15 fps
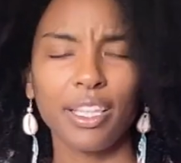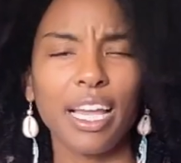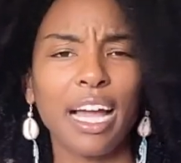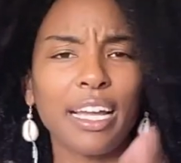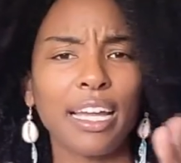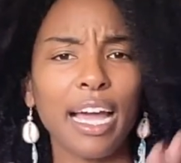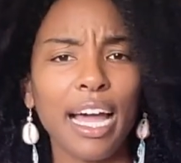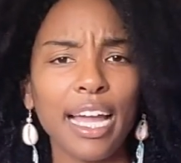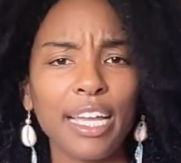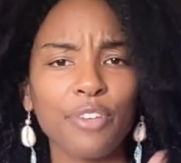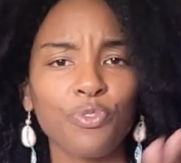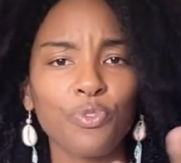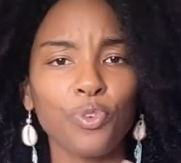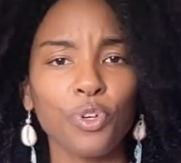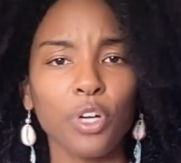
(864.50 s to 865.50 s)
A
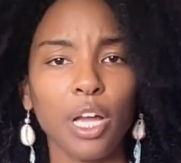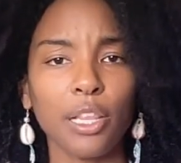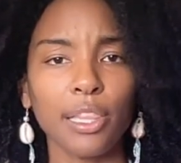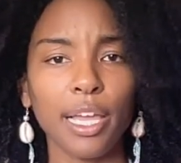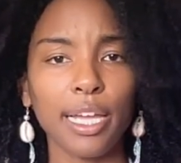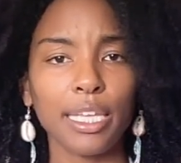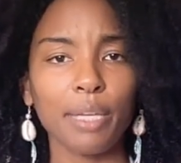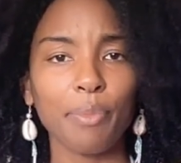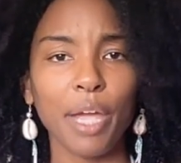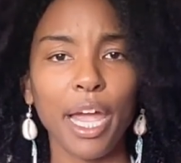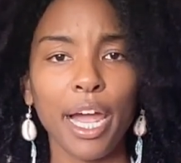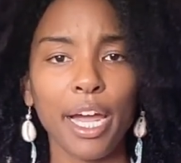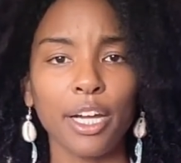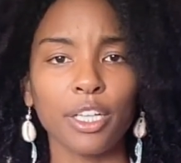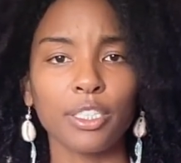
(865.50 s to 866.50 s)
guide for aligning my
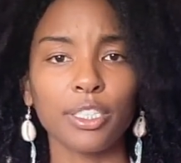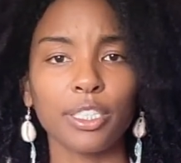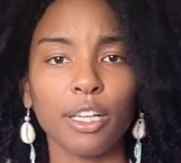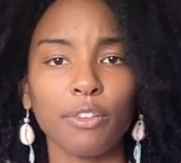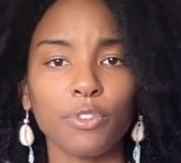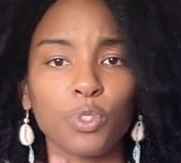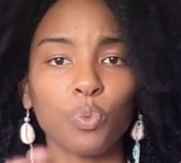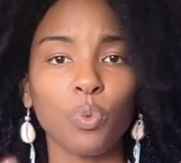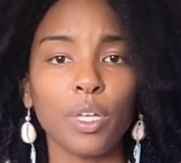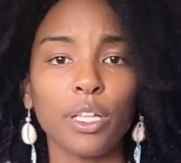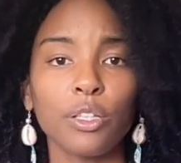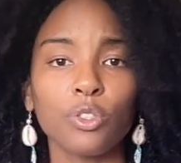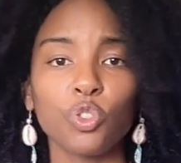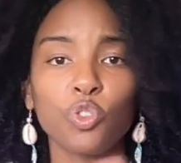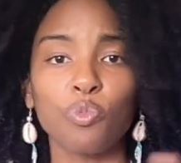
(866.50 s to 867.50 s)
higher self's
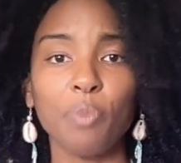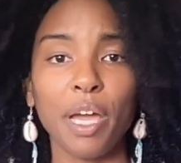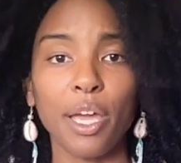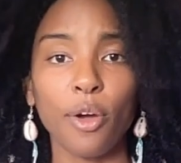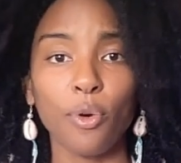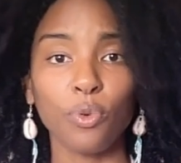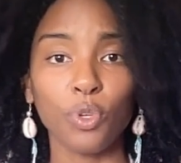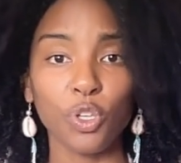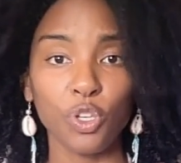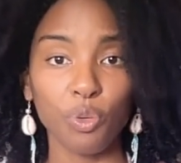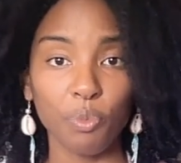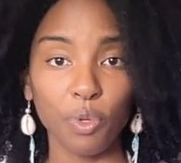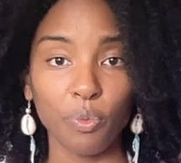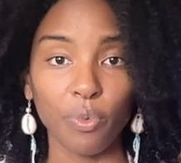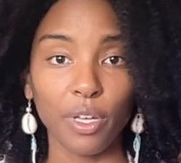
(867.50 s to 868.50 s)
will to my own
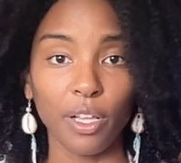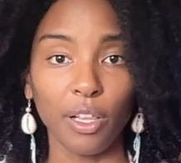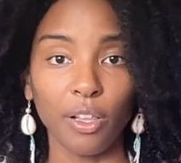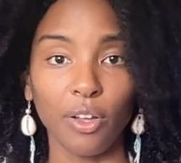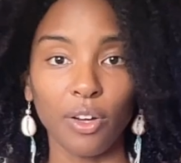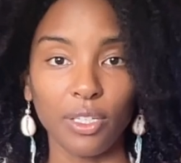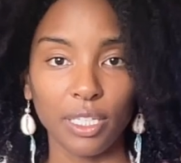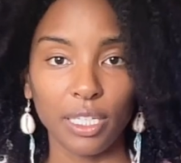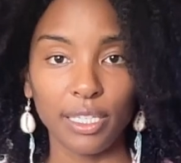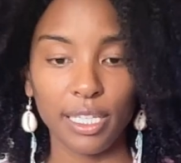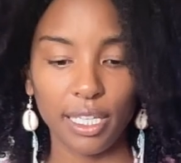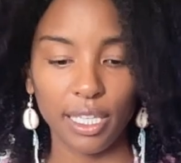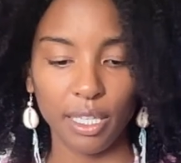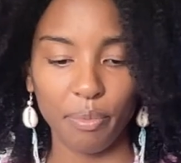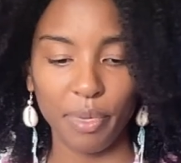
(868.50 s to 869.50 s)
human will on a
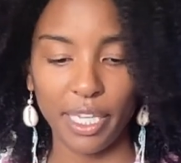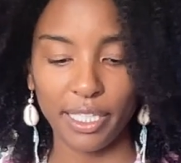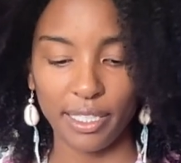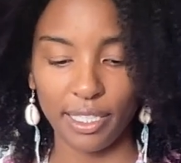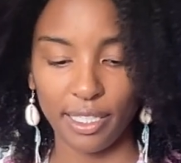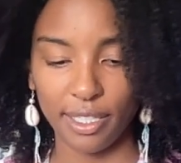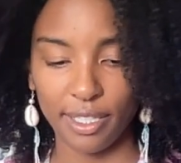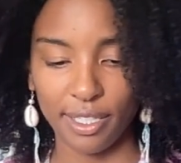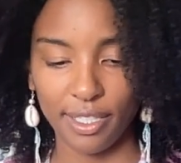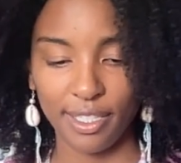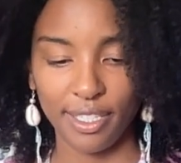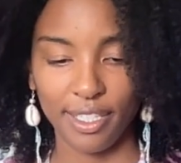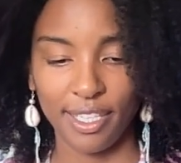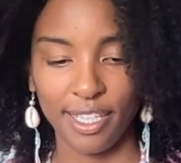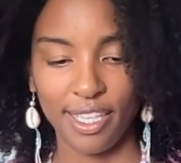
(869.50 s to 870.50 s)
daily basis.
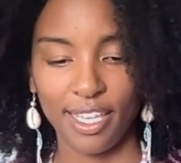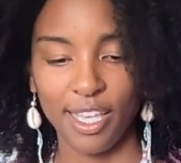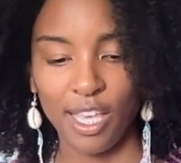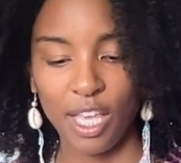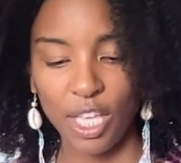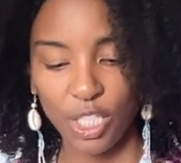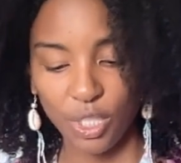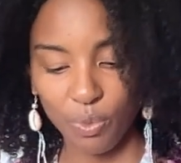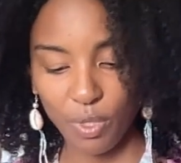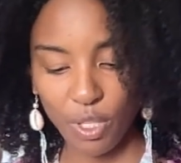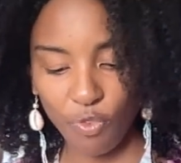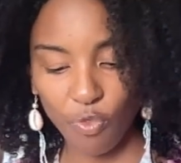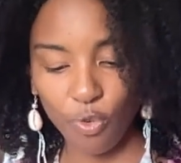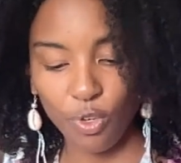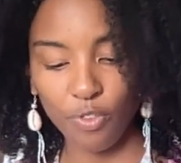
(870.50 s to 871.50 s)
So with
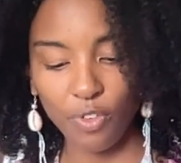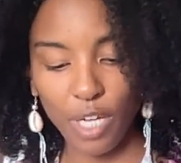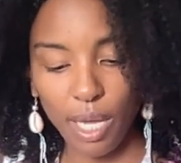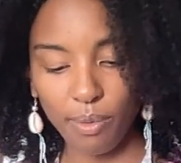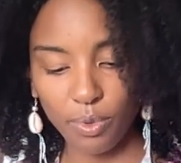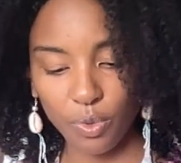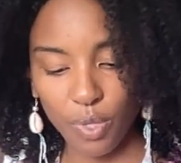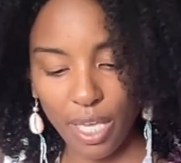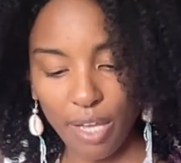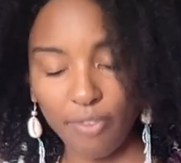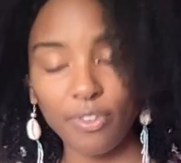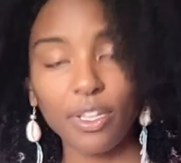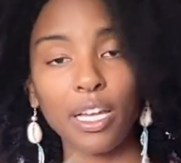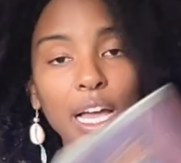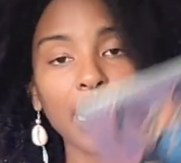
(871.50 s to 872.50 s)
the Four of Cups, we
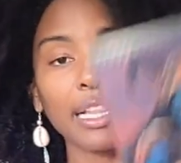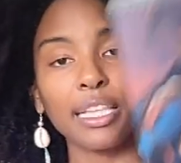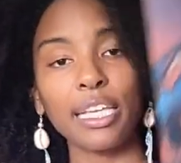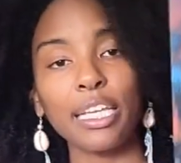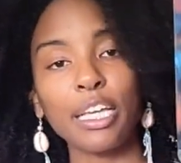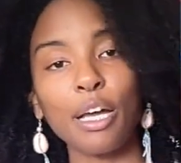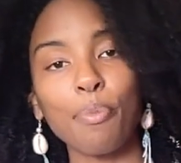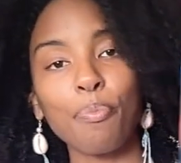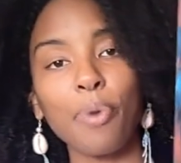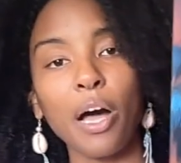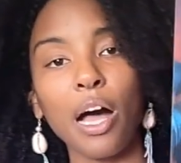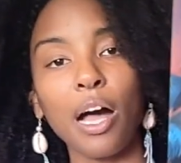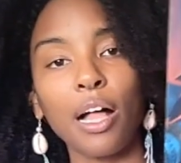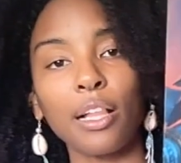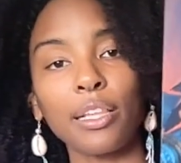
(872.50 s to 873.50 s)
have Kali
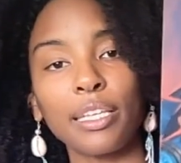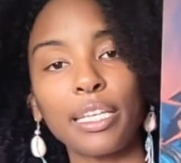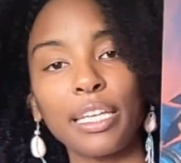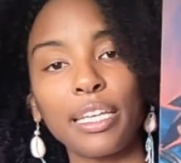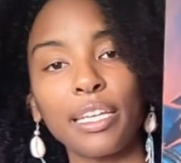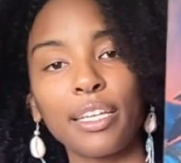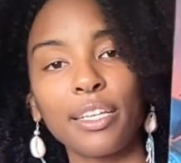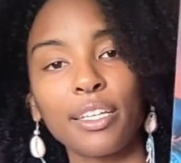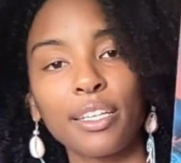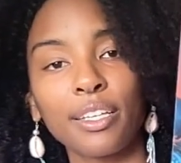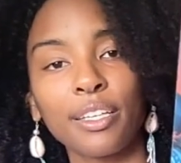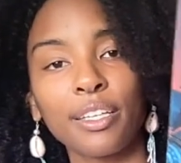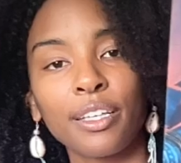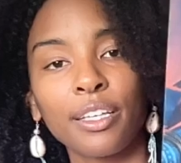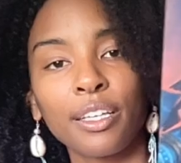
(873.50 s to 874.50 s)
Kapali.
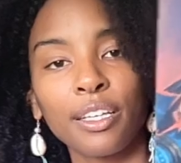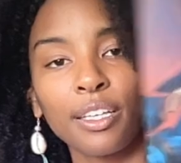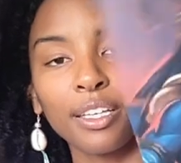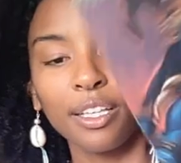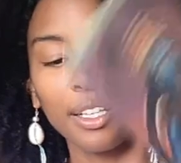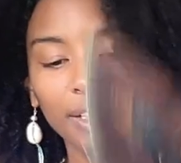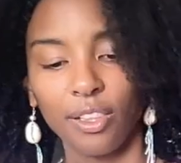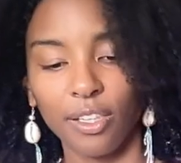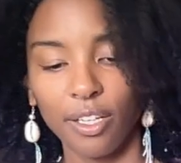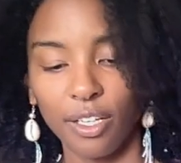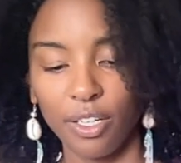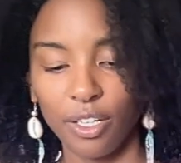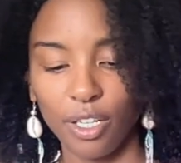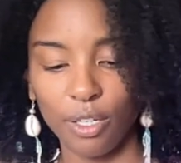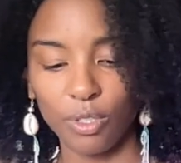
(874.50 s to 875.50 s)
Look
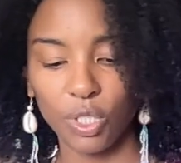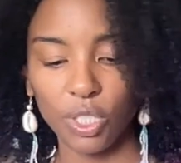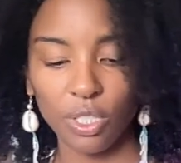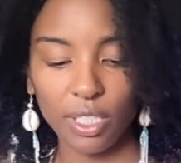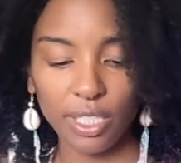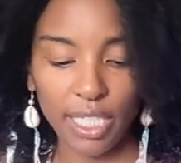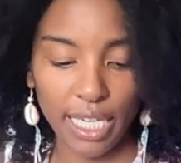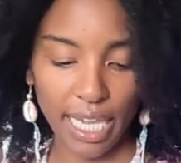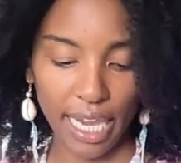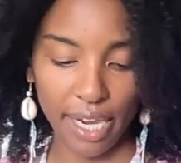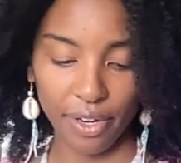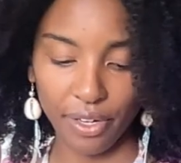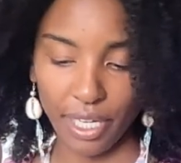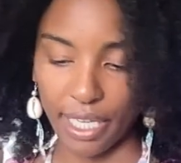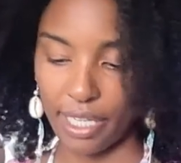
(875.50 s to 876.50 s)
at her go. She looks like
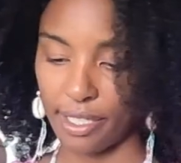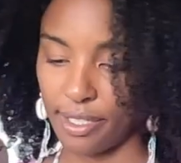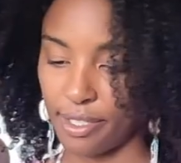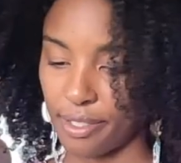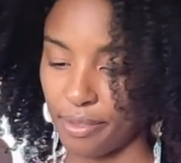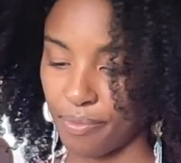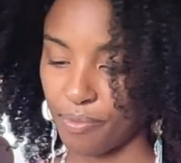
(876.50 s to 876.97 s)
Aries.